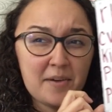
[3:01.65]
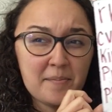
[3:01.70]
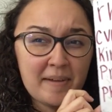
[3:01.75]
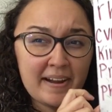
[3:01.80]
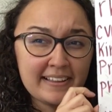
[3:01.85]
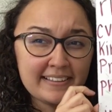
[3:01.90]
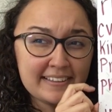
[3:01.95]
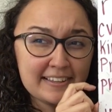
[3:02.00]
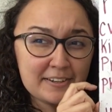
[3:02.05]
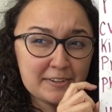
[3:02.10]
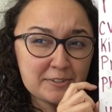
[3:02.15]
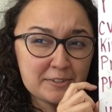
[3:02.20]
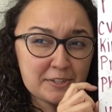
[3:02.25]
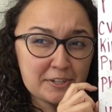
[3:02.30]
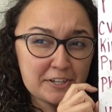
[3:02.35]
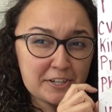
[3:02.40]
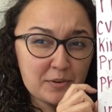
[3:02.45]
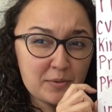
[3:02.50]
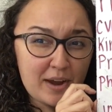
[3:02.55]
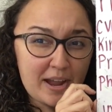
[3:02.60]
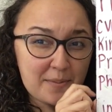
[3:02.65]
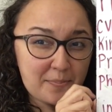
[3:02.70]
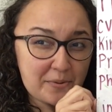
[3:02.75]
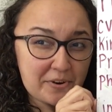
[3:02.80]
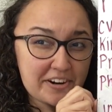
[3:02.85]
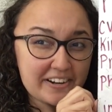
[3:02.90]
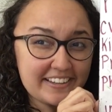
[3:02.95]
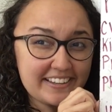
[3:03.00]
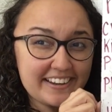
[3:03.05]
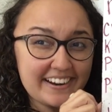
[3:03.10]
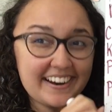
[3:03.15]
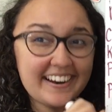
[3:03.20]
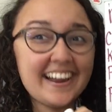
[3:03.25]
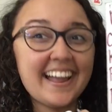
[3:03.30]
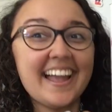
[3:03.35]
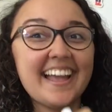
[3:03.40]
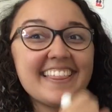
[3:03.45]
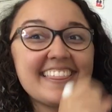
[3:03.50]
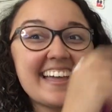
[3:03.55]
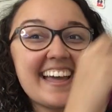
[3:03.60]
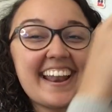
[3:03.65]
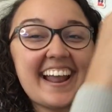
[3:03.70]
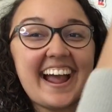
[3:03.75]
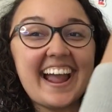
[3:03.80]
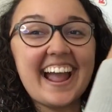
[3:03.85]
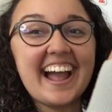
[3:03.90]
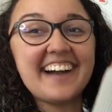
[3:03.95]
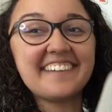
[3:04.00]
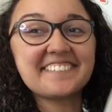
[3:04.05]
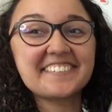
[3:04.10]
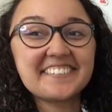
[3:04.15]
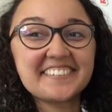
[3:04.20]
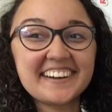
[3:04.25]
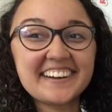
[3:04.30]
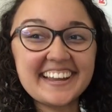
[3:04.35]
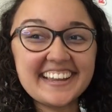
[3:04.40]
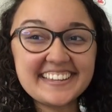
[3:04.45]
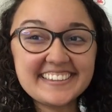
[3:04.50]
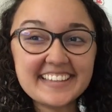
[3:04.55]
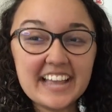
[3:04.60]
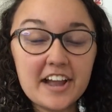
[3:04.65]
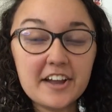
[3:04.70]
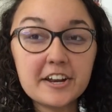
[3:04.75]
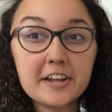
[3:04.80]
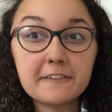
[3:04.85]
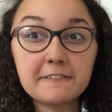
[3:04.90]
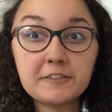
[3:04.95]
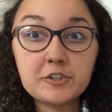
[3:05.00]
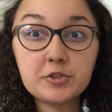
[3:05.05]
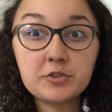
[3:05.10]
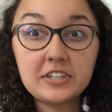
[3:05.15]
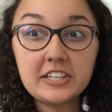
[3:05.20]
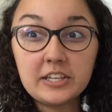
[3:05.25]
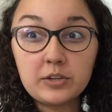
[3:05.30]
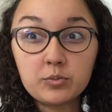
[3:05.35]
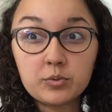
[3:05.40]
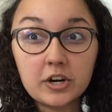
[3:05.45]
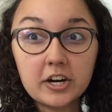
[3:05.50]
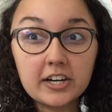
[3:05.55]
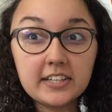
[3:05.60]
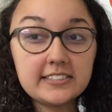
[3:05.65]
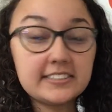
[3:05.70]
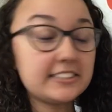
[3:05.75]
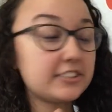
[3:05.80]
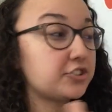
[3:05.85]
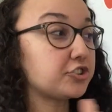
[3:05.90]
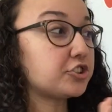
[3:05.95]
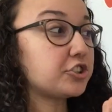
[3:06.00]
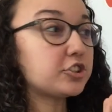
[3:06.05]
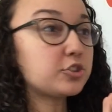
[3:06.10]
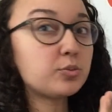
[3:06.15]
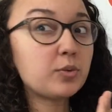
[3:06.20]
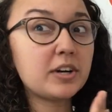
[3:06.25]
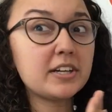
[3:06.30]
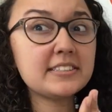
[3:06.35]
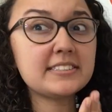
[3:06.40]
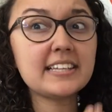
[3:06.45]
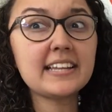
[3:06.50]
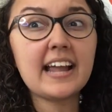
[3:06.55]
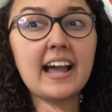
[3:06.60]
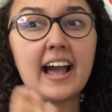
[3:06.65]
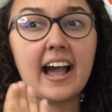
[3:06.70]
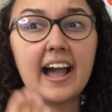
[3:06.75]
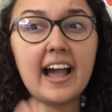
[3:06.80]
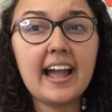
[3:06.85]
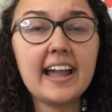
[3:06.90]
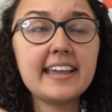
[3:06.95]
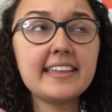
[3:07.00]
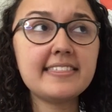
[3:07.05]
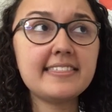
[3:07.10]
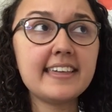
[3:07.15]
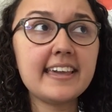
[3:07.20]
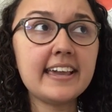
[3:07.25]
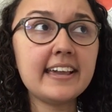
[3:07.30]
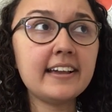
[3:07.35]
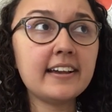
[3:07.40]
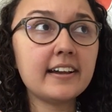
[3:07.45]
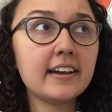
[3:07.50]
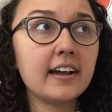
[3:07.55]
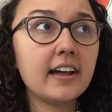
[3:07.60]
my little dirty whiteboard here that I have written down a few keywords. These are just words that I think